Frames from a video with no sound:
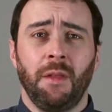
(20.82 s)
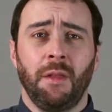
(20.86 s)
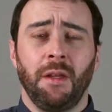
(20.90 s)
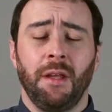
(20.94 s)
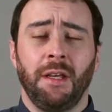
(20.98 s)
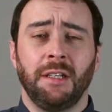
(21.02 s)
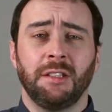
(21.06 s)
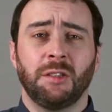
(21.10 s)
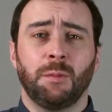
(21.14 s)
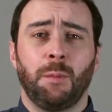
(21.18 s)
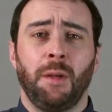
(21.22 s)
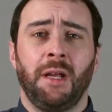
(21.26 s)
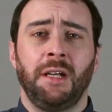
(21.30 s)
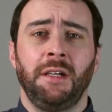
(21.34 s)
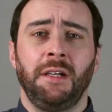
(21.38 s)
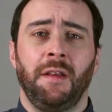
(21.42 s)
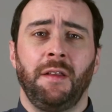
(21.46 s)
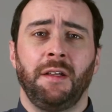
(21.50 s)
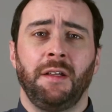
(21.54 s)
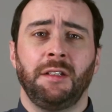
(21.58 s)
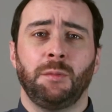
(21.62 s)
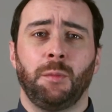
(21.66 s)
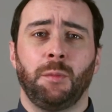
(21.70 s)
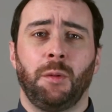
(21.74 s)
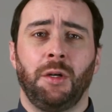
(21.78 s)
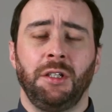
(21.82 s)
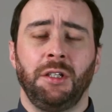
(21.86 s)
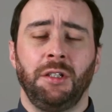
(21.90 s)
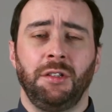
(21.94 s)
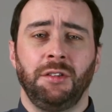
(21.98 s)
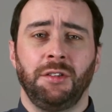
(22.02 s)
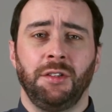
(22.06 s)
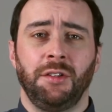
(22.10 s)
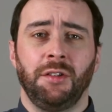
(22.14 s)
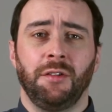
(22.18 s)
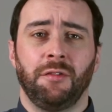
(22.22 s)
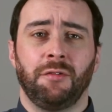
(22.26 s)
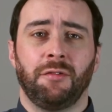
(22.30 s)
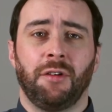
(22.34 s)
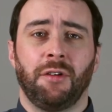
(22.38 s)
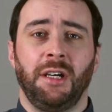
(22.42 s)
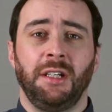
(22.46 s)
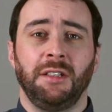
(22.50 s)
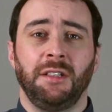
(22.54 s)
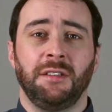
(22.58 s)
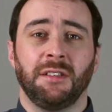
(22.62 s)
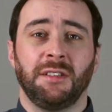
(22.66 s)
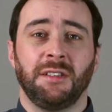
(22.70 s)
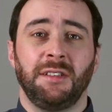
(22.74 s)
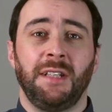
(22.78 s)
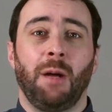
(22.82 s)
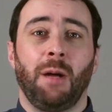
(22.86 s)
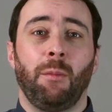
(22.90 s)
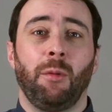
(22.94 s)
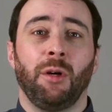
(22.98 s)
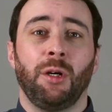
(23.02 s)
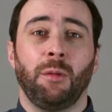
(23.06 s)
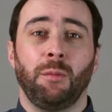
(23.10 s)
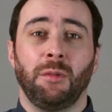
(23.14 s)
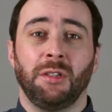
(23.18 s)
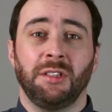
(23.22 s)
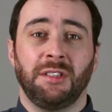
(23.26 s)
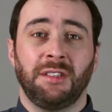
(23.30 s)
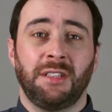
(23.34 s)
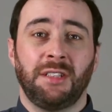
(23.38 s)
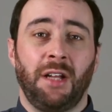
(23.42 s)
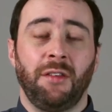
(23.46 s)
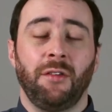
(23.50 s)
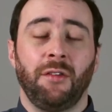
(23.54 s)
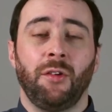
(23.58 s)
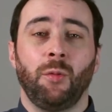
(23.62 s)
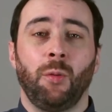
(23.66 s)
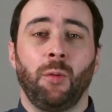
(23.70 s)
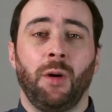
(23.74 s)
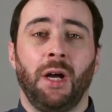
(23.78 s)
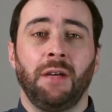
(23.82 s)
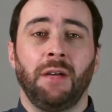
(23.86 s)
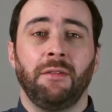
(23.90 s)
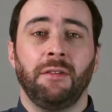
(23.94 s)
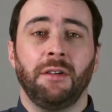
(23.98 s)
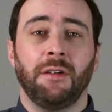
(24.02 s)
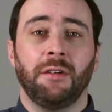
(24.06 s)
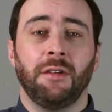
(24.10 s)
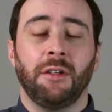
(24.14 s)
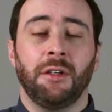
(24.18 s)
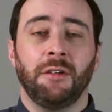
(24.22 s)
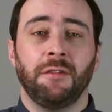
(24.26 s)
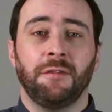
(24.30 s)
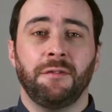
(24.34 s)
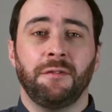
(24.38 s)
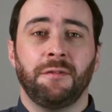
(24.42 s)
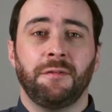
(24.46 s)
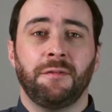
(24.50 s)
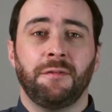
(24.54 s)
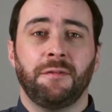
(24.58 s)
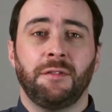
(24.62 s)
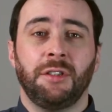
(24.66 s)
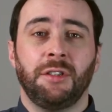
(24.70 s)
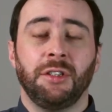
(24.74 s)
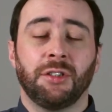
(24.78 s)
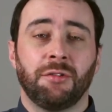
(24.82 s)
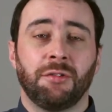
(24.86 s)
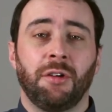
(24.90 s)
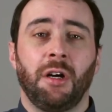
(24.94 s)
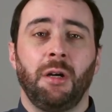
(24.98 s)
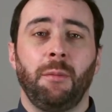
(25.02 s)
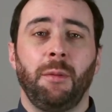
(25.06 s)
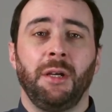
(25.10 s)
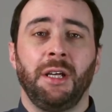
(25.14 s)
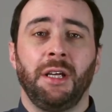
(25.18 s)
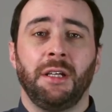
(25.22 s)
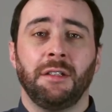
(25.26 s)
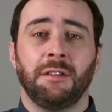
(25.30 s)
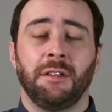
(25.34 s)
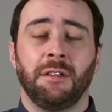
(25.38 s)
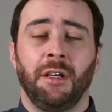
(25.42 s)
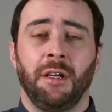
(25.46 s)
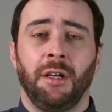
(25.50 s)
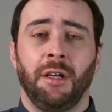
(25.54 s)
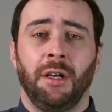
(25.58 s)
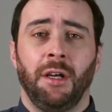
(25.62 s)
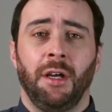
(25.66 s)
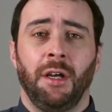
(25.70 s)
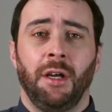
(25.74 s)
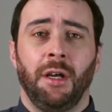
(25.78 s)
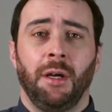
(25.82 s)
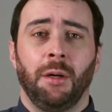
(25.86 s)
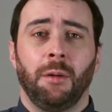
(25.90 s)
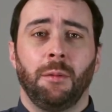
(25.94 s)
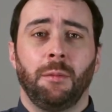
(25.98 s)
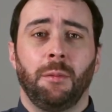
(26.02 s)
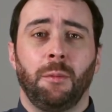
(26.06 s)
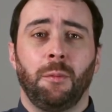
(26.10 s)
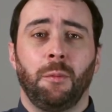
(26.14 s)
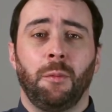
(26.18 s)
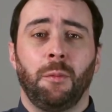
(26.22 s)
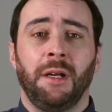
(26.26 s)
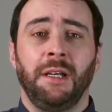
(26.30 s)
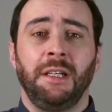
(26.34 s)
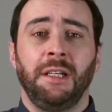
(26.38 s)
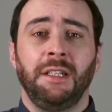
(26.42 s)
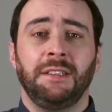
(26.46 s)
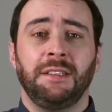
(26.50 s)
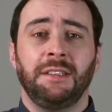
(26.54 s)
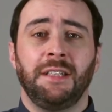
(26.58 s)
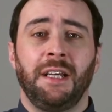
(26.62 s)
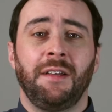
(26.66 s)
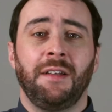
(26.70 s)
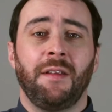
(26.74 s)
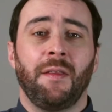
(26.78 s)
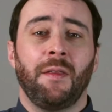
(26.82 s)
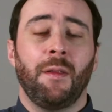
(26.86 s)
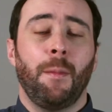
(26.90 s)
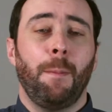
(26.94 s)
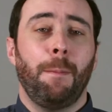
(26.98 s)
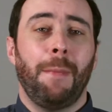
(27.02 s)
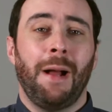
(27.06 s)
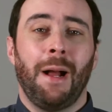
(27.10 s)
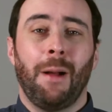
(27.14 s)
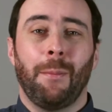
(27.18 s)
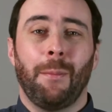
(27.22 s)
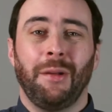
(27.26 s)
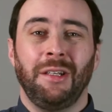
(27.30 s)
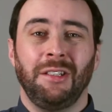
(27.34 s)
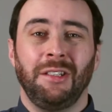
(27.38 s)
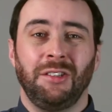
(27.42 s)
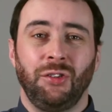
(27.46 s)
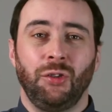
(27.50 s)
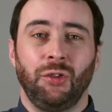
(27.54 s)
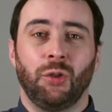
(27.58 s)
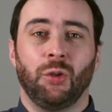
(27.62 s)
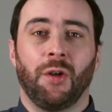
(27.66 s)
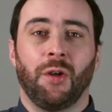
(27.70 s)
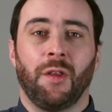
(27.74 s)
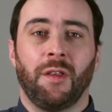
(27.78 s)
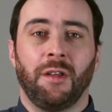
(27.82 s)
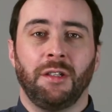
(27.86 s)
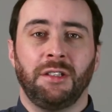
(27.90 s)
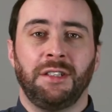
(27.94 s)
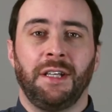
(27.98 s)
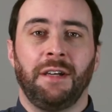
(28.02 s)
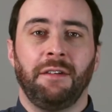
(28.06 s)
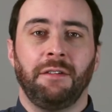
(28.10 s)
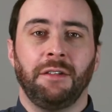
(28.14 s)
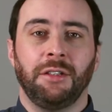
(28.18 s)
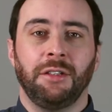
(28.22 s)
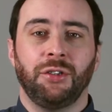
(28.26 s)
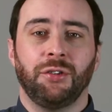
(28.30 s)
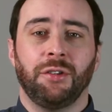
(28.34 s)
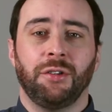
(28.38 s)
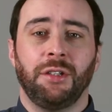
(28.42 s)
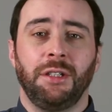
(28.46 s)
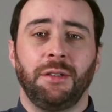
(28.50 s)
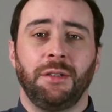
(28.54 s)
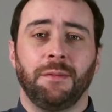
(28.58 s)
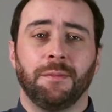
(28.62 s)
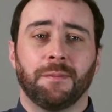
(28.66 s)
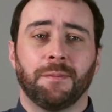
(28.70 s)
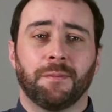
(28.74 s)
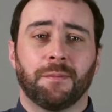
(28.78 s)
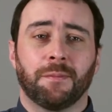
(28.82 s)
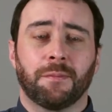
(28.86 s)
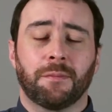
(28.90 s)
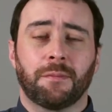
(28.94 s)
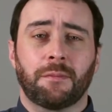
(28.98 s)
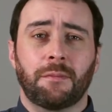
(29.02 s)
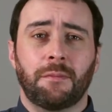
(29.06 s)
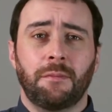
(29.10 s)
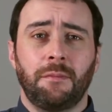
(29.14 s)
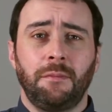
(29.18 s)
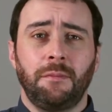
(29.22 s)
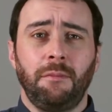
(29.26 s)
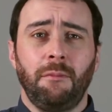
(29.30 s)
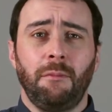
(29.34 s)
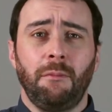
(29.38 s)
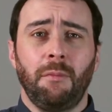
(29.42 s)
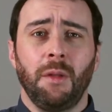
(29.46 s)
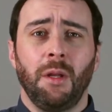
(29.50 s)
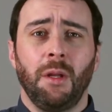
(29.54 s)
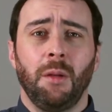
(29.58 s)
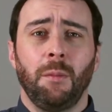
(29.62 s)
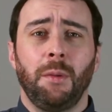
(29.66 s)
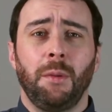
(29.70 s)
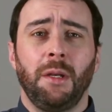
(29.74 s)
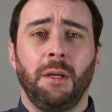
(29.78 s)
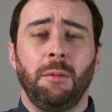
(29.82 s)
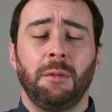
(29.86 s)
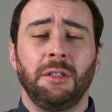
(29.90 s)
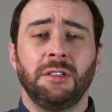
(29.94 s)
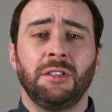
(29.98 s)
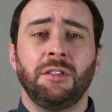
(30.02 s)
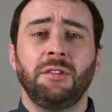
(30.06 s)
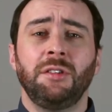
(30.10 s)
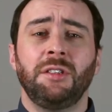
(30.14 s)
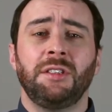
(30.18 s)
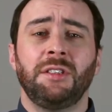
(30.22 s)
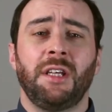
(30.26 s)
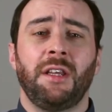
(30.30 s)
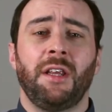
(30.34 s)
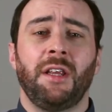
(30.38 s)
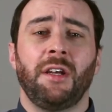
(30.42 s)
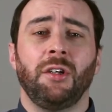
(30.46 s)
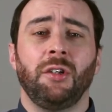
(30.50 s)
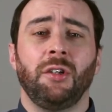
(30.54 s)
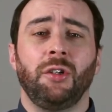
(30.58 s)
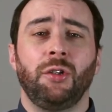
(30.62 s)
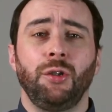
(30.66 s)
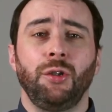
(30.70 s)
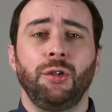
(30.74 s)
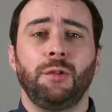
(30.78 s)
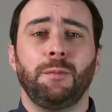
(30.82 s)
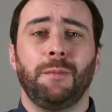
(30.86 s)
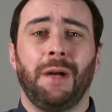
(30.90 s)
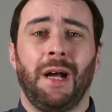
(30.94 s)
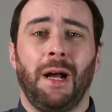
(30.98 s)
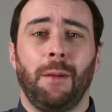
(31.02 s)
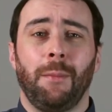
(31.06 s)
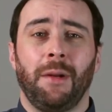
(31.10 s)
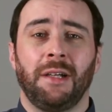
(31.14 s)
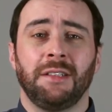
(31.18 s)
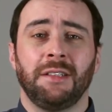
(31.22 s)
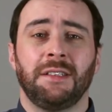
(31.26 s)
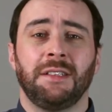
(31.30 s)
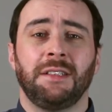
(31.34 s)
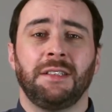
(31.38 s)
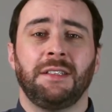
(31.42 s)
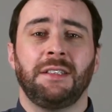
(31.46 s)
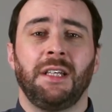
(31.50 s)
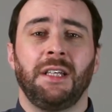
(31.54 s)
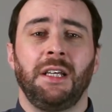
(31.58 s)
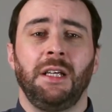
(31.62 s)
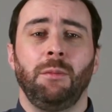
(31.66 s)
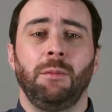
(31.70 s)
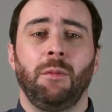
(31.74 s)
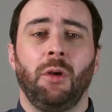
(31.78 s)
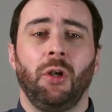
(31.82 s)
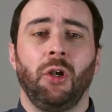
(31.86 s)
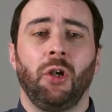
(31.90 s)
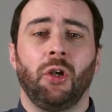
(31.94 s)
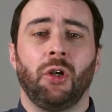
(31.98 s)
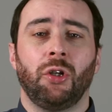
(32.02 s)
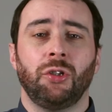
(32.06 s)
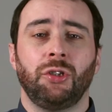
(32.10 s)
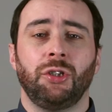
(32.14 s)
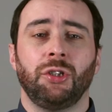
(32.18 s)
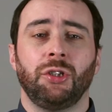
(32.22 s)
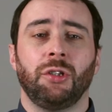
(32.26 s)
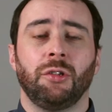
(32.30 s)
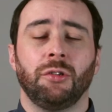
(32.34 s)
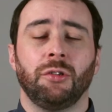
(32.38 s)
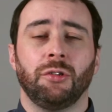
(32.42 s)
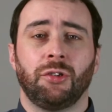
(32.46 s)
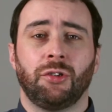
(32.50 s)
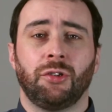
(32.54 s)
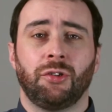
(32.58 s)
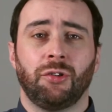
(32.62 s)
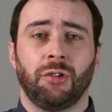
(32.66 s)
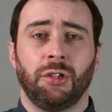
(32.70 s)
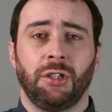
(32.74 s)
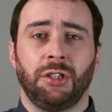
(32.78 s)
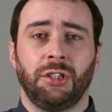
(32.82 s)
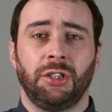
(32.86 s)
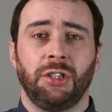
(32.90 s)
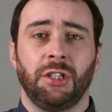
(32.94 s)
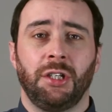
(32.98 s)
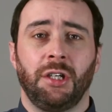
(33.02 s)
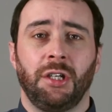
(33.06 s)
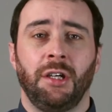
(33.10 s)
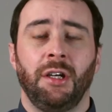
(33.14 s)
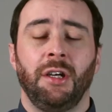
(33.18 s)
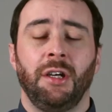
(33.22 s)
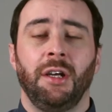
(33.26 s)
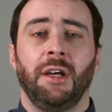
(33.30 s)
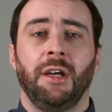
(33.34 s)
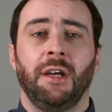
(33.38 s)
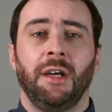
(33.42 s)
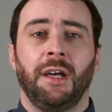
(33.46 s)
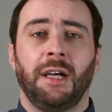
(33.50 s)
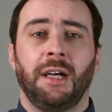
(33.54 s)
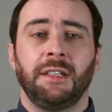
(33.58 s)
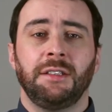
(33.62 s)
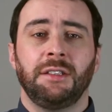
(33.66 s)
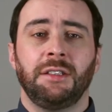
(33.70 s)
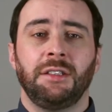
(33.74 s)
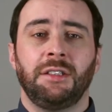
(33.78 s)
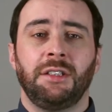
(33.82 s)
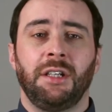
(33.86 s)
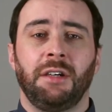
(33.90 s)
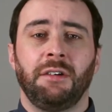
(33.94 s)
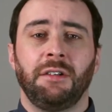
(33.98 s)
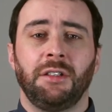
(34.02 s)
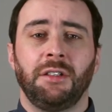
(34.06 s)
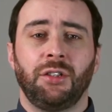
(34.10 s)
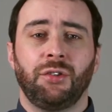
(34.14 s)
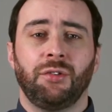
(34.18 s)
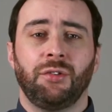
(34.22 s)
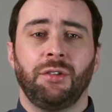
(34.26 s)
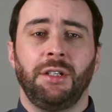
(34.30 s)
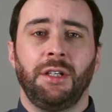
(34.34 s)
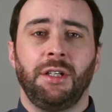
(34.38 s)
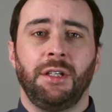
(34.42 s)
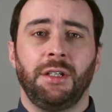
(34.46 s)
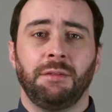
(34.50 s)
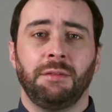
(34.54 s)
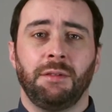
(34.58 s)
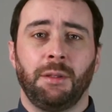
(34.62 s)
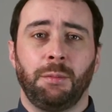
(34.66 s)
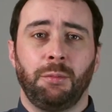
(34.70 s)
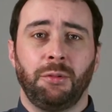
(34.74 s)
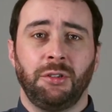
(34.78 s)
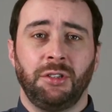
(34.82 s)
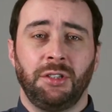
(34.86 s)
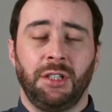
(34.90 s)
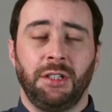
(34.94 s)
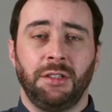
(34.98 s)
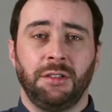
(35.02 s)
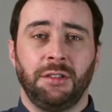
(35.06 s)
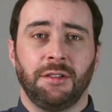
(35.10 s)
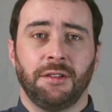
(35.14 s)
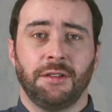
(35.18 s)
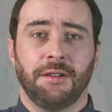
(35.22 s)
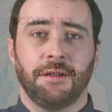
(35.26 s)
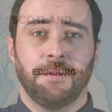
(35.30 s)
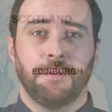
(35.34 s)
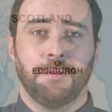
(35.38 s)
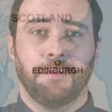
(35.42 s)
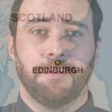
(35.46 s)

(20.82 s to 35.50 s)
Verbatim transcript: explained this by using the phrase that's now become the standard way of describing it when he said, the map is not the territory. But he went on to say that a good map has the same logical structure as the territory that it represents.